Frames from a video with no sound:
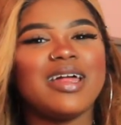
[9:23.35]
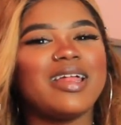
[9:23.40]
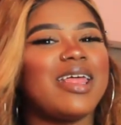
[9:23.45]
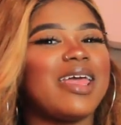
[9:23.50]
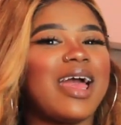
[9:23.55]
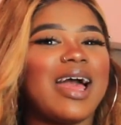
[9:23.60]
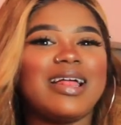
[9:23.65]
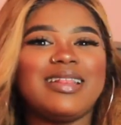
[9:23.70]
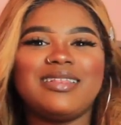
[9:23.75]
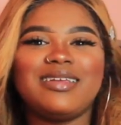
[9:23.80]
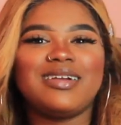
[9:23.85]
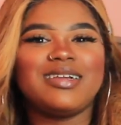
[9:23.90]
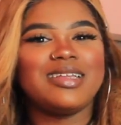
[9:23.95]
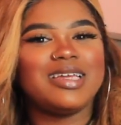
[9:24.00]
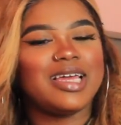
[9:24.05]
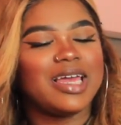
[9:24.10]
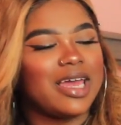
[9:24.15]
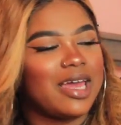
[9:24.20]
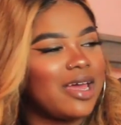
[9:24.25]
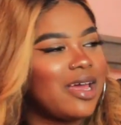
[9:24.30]
like I
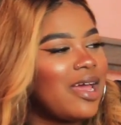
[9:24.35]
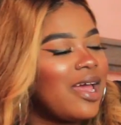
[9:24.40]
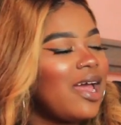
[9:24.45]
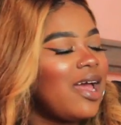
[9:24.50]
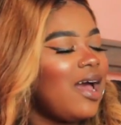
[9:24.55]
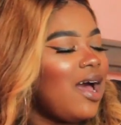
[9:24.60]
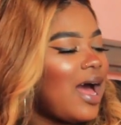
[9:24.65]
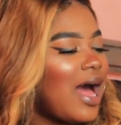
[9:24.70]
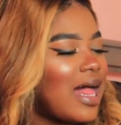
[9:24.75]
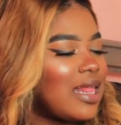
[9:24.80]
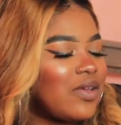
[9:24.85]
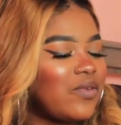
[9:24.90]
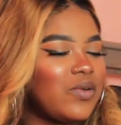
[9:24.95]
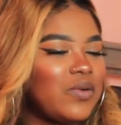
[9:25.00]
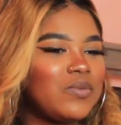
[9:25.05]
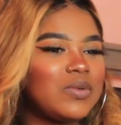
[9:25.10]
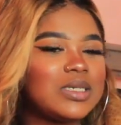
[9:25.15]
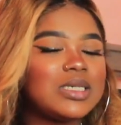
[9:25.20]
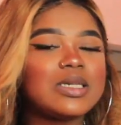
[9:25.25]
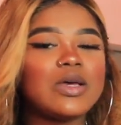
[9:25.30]
literally can't.
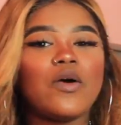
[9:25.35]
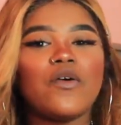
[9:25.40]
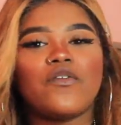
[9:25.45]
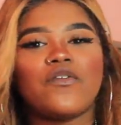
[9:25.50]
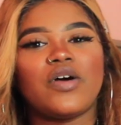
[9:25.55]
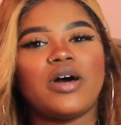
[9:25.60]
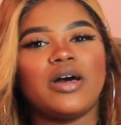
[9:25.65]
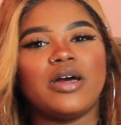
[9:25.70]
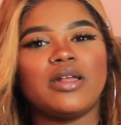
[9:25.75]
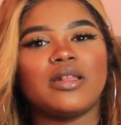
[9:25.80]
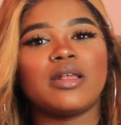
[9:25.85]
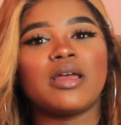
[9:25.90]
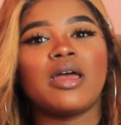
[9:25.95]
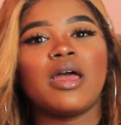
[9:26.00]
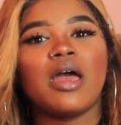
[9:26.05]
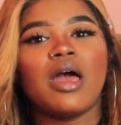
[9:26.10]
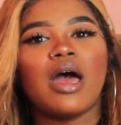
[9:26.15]
Halloween was so fun.